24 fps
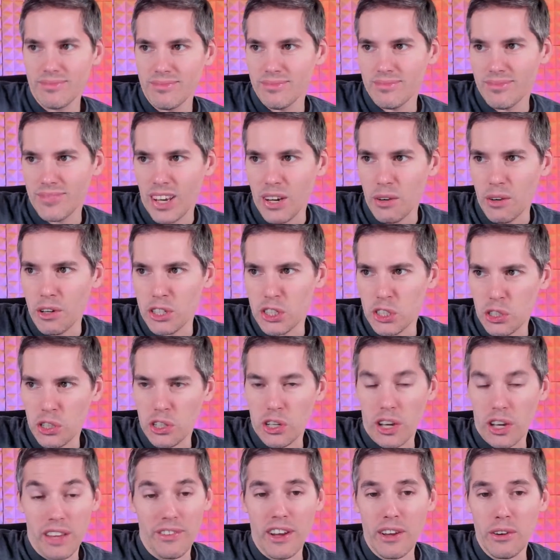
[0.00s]
Anyway, sir,
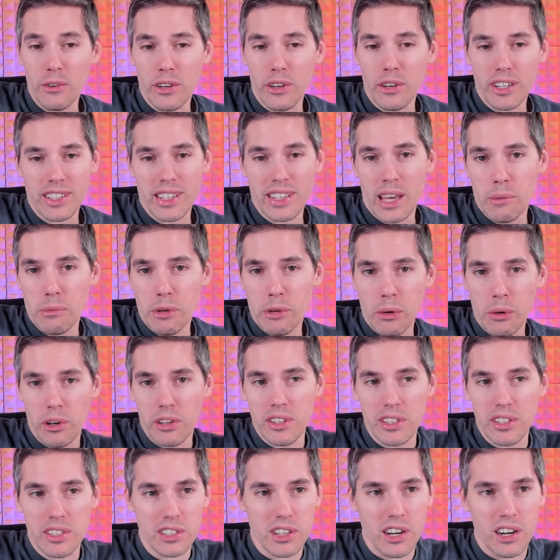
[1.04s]
if anyone can tell me where
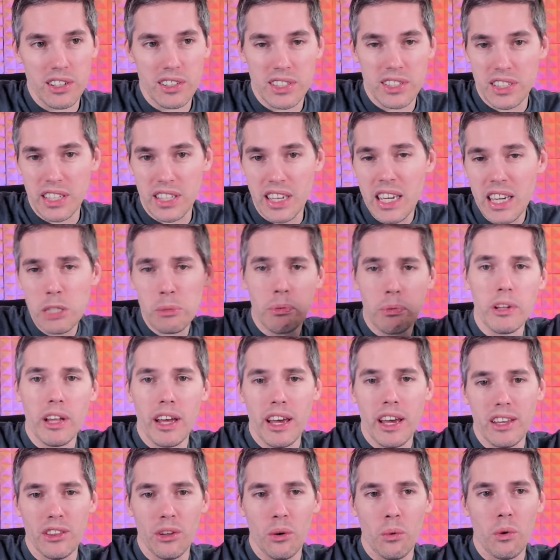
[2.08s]
this card sees play
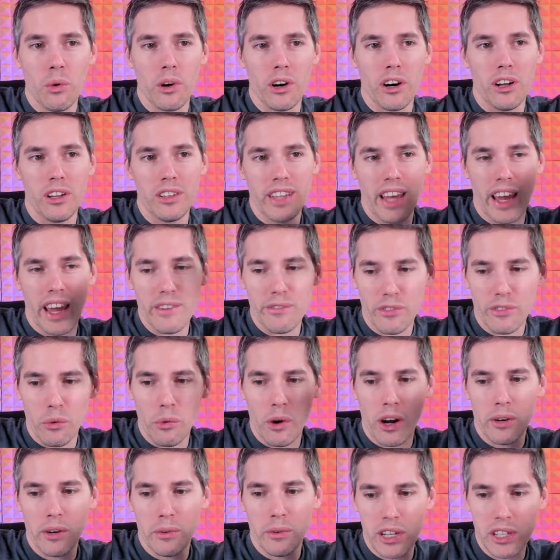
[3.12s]
in the world and for
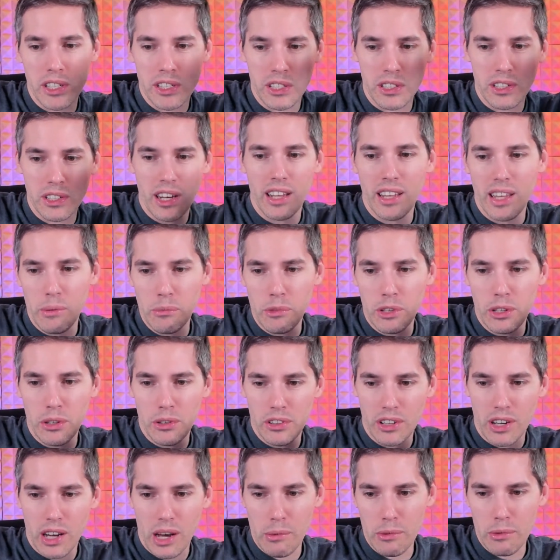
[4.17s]
what reason, you gotta let me know in
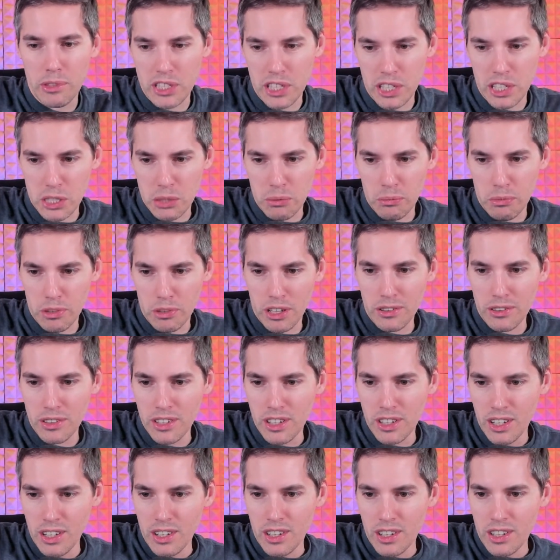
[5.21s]
the comment section below.
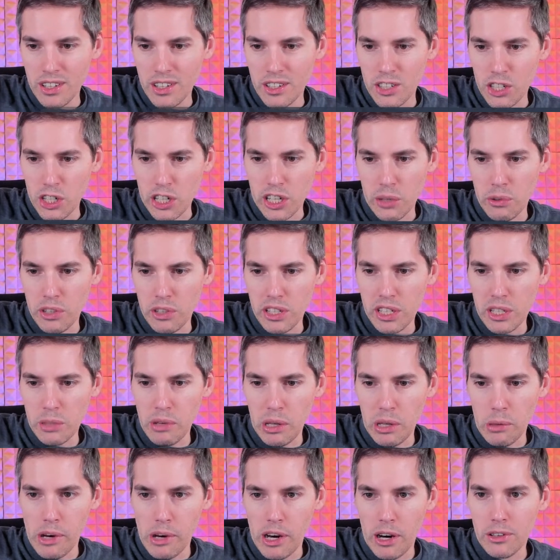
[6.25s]
Turkey, we did
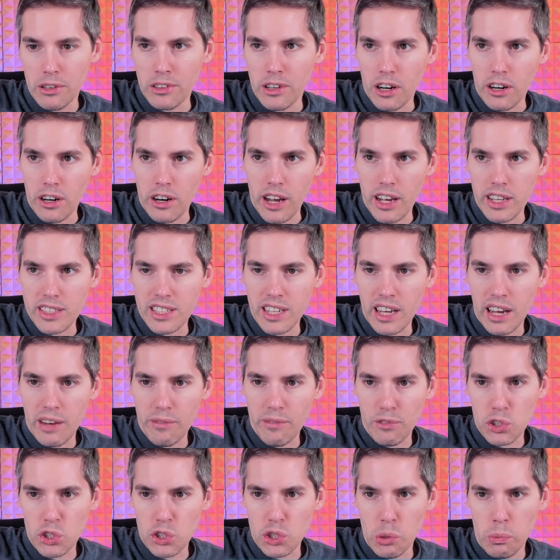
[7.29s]
Bilbo. All right, it's time
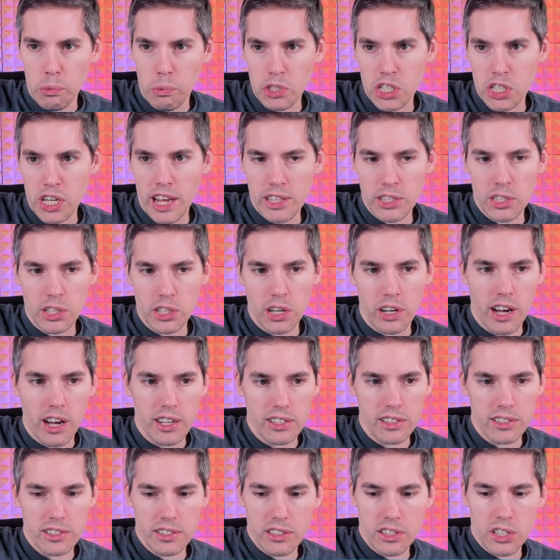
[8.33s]
for Super Chats Are
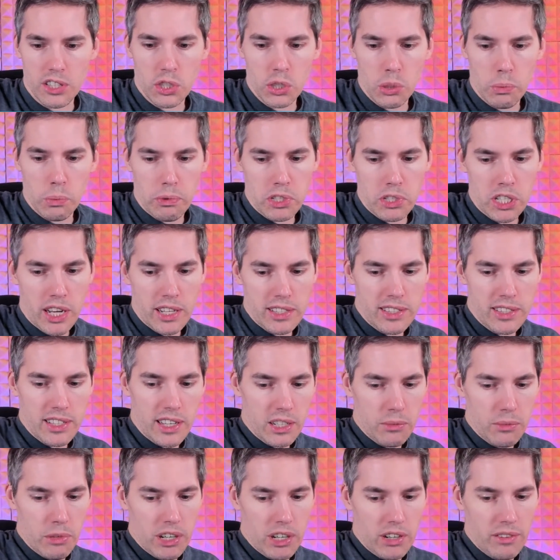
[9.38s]
Us. It's the Super Chat
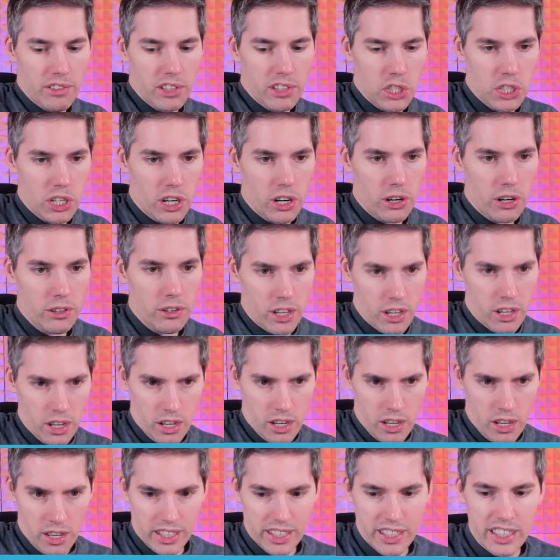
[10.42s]
segment of the show.
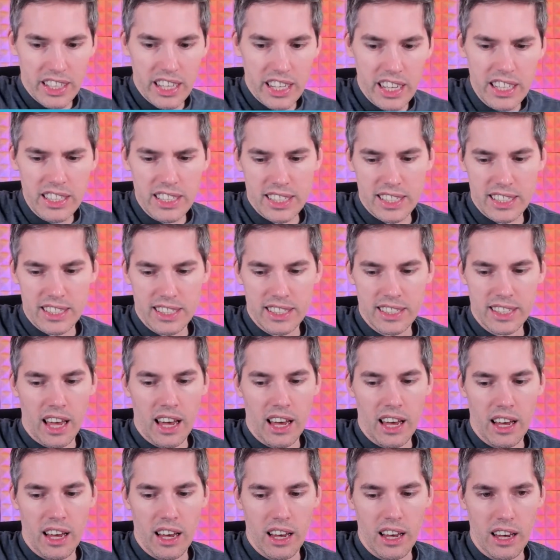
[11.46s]

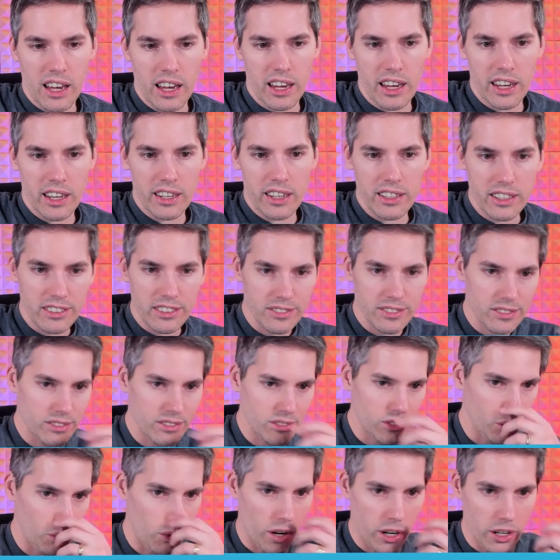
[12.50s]
Yisan,
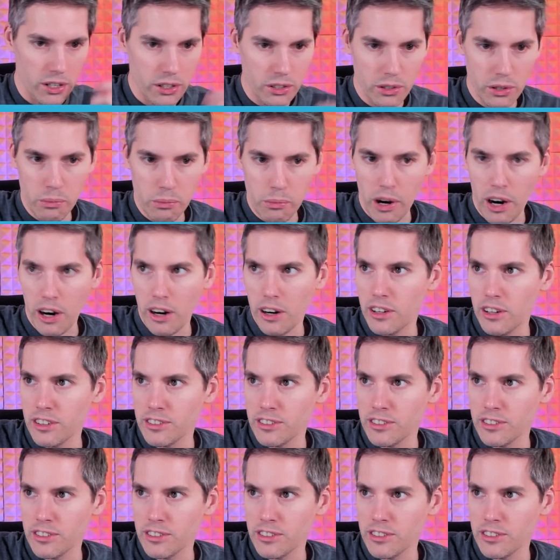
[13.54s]
the Wanderer Bard.